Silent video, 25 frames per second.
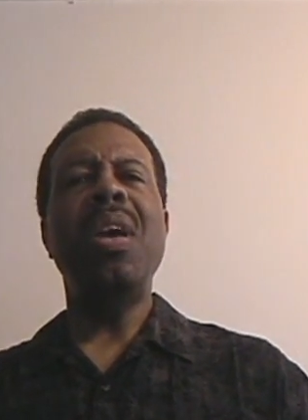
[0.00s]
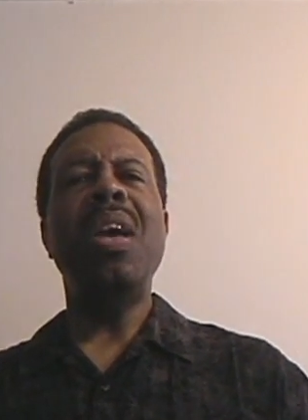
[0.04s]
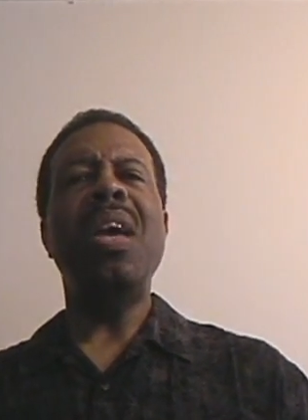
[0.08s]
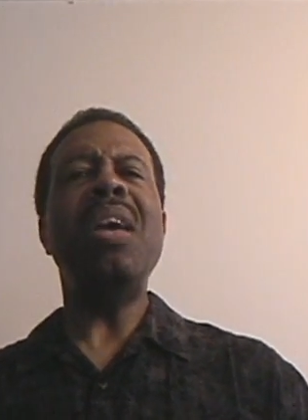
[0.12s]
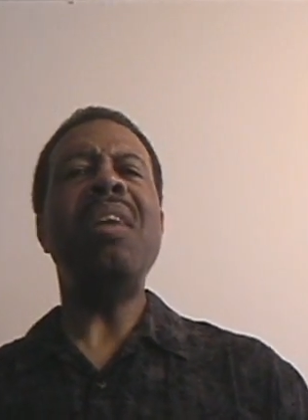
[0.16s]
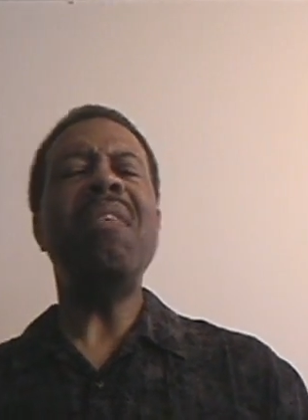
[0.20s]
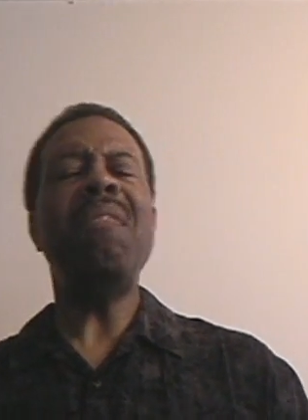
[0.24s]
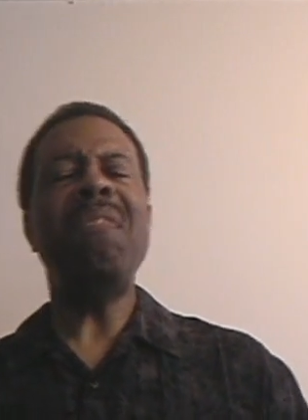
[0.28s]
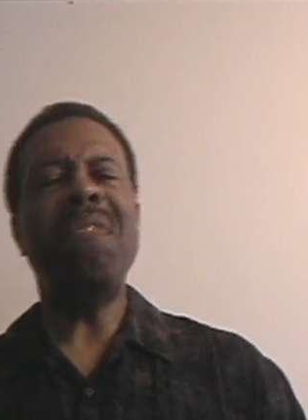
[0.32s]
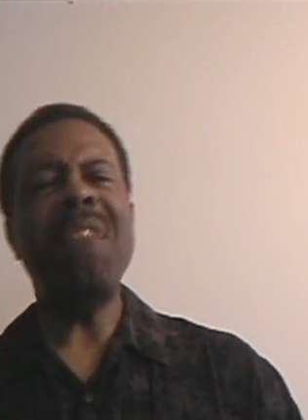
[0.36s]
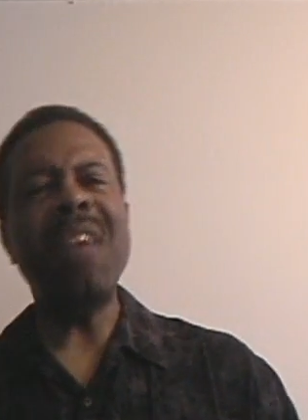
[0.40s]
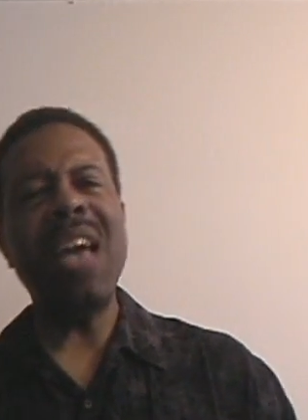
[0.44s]

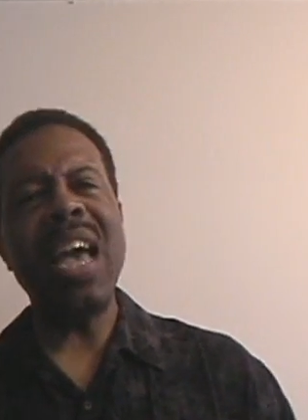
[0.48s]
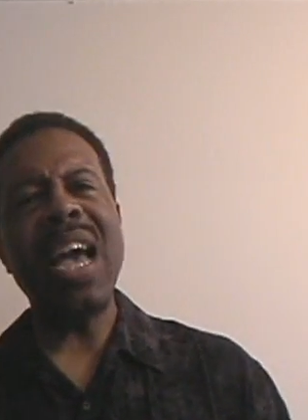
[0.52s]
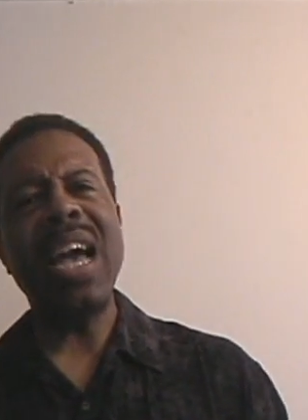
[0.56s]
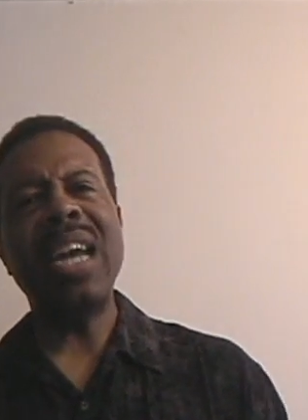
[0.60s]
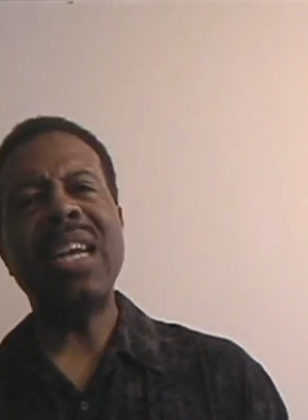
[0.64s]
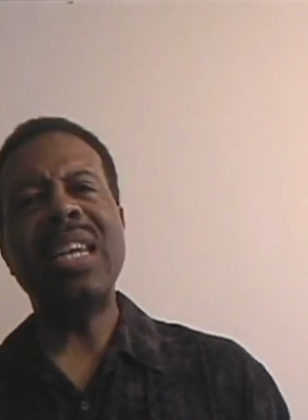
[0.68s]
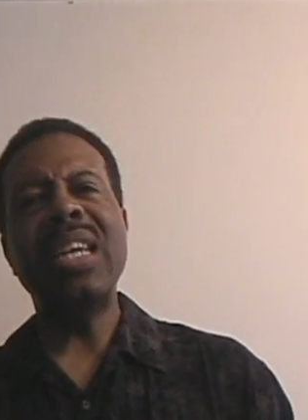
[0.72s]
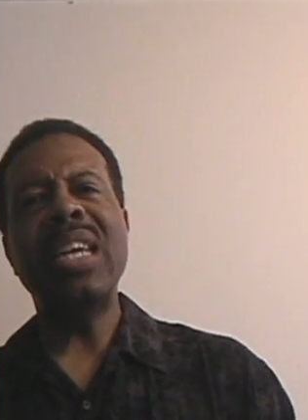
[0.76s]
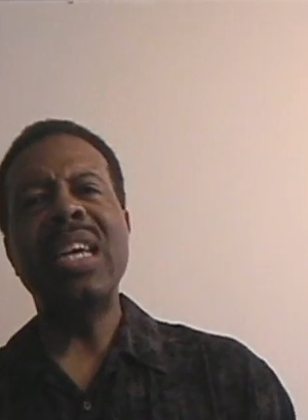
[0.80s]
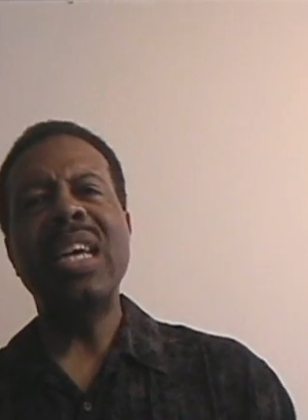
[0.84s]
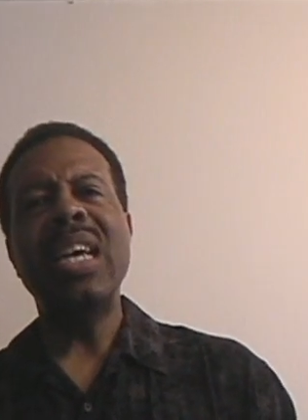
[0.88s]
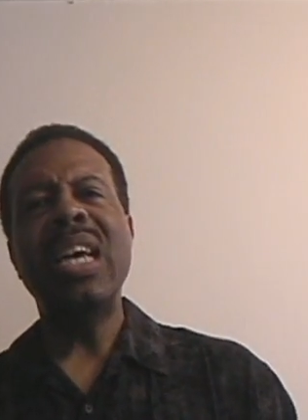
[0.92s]
In
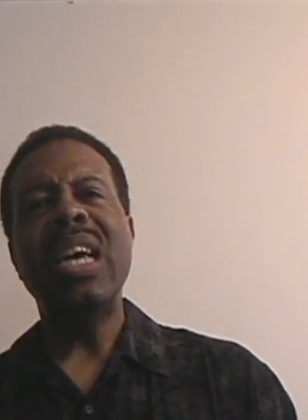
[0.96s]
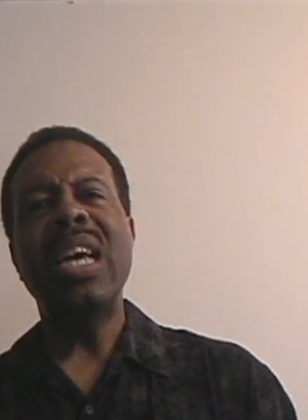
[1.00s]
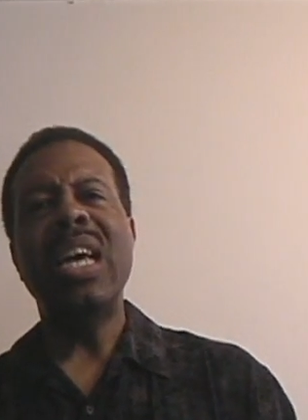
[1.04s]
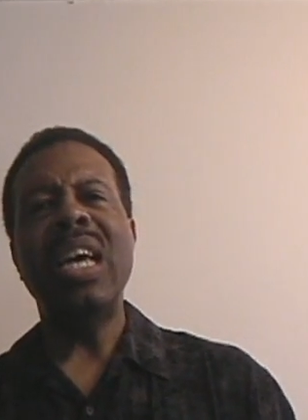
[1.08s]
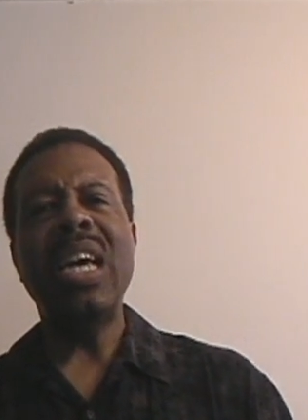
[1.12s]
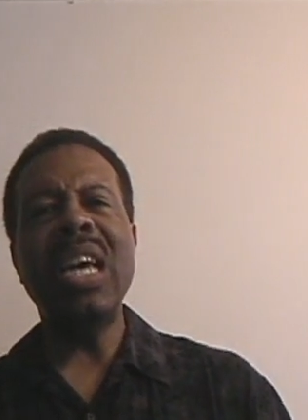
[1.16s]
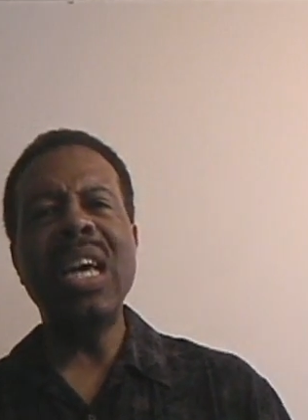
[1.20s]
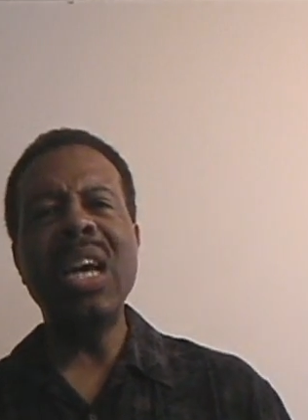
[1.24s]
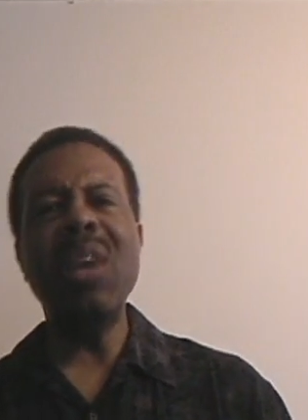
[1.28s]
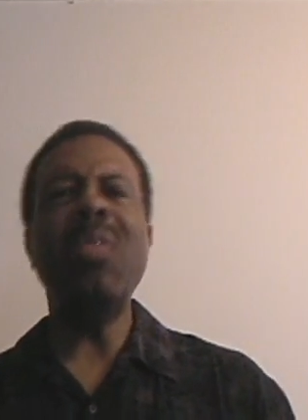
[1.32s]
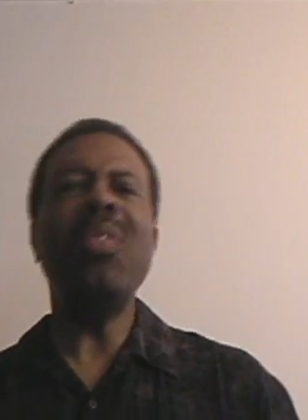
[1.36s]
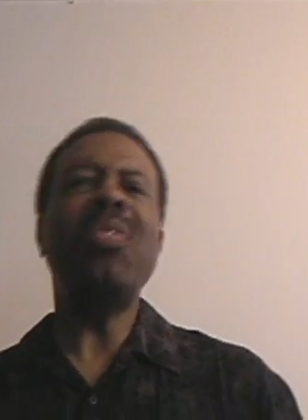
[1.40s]
fact,
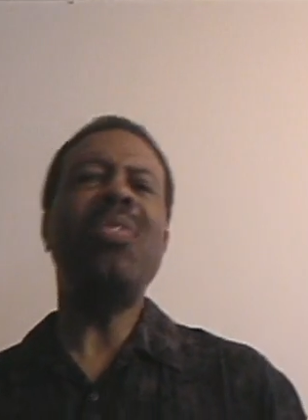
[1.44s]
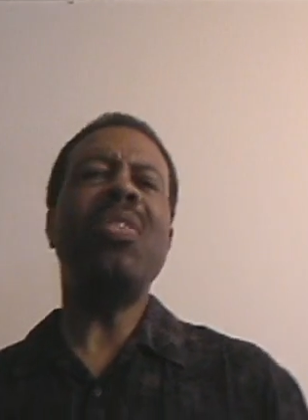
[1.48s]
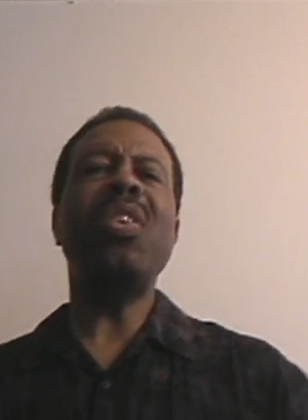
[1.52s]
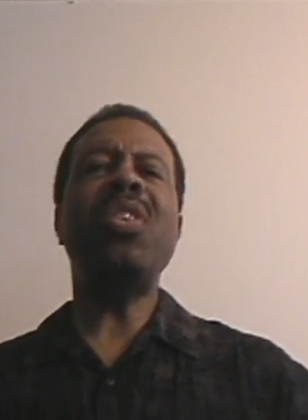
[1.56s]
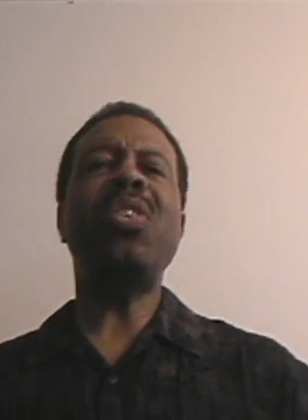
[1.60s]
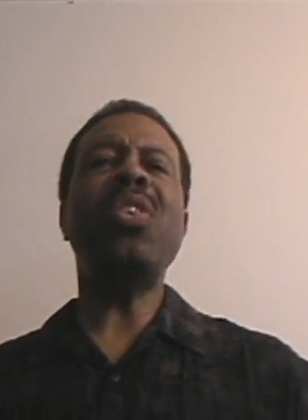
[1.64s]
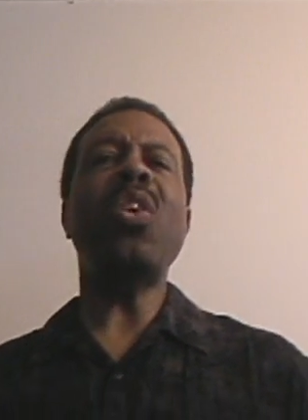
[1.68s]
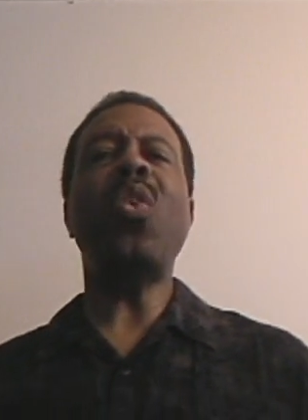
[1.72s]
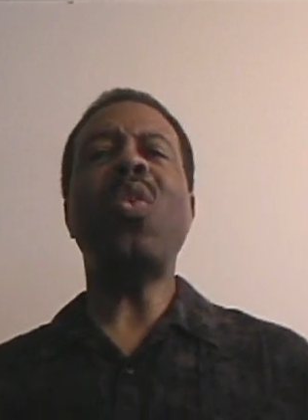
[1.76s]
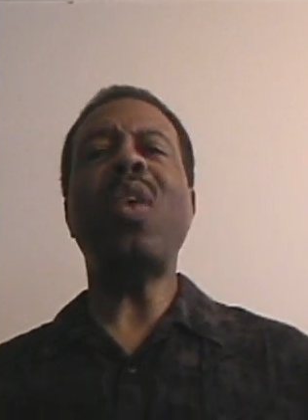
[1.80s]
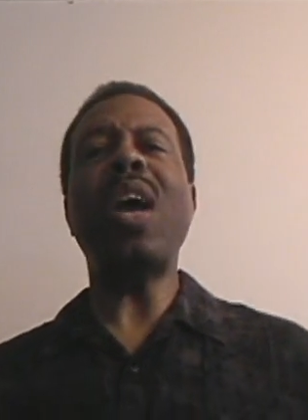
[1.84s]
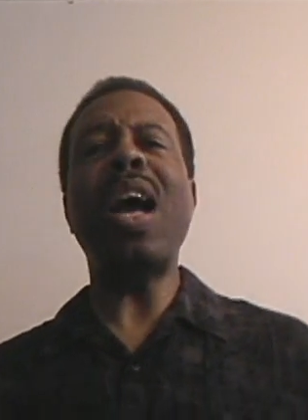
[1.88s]
it was a
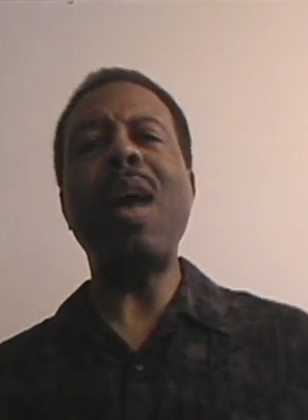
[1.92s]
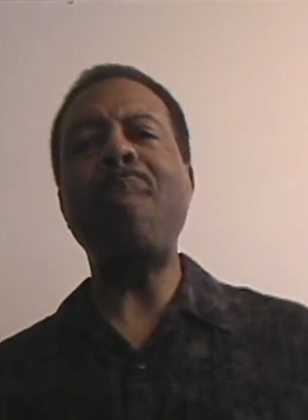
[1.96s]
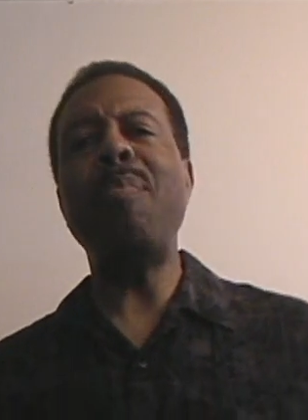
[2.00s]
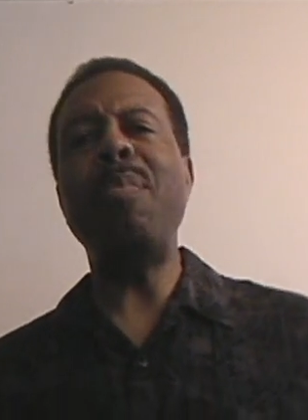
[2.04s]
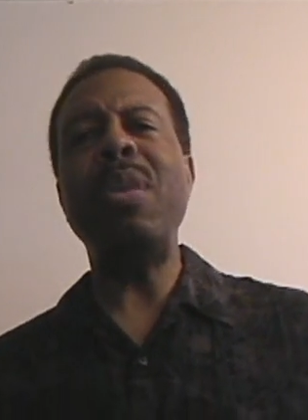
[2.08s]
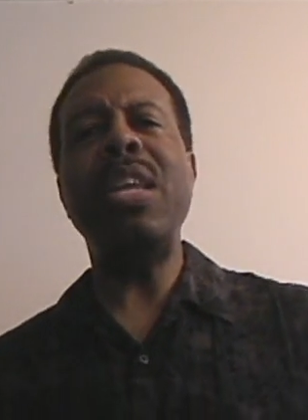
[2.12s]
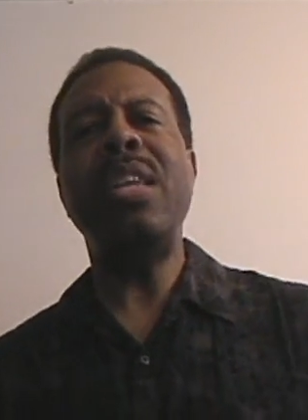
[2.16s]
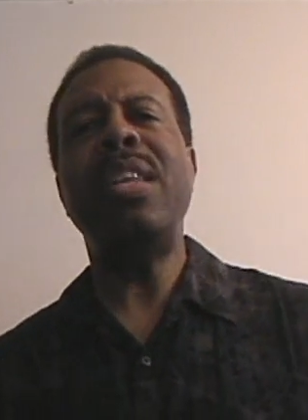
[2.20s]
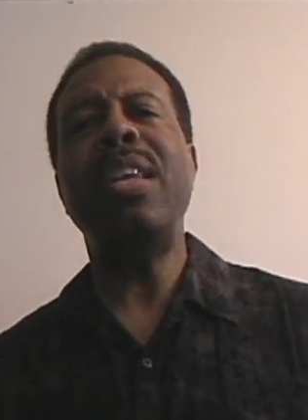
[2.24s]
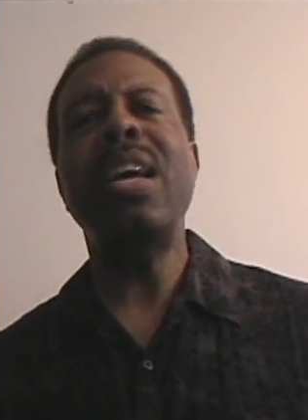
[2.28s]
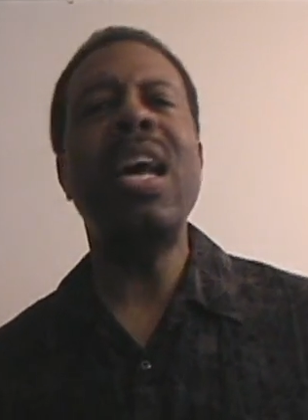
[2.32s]
joke I've been